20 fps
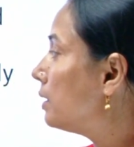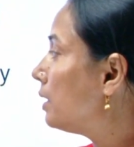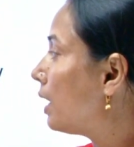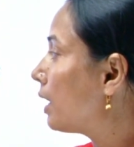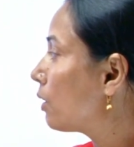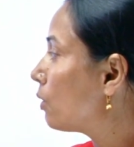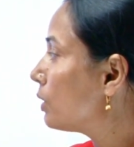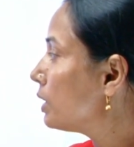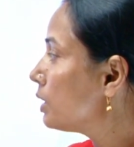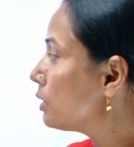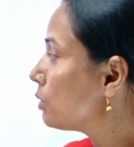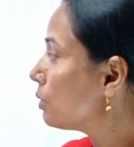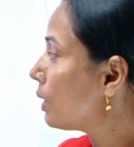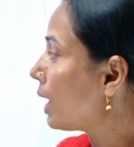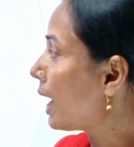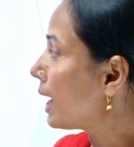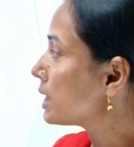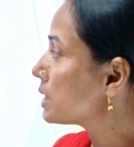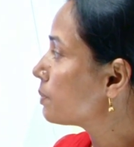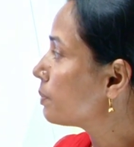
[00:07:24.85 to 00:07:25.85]
According to
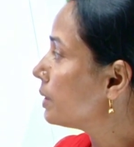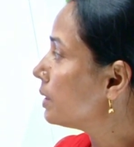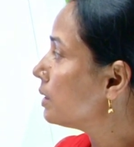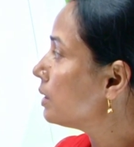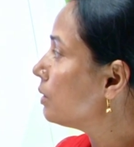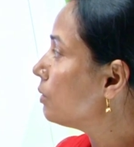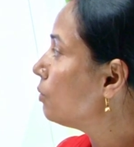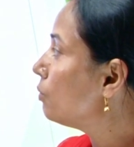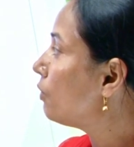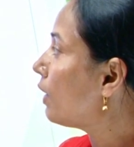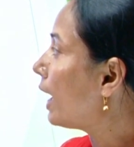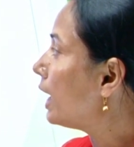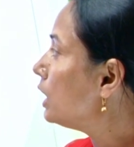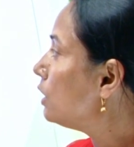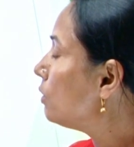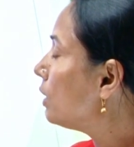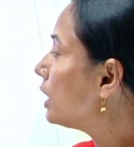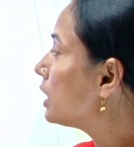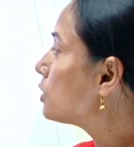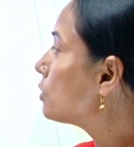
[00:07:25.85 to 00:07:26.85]
Aspin,
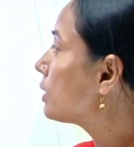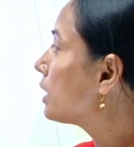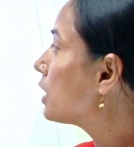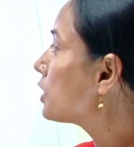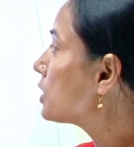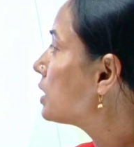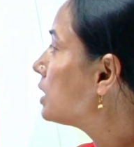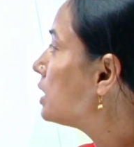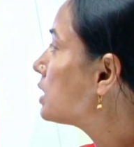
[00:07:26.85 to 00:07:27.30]
value education